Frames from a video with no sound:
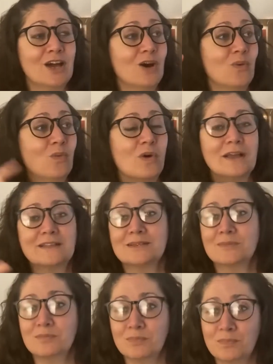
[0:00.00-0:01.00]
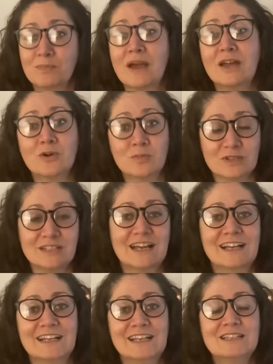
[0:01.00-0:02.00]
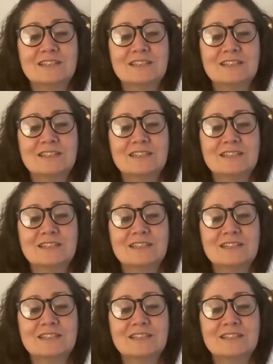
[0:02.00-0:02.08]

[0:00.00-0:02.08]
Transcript: white male protagonist,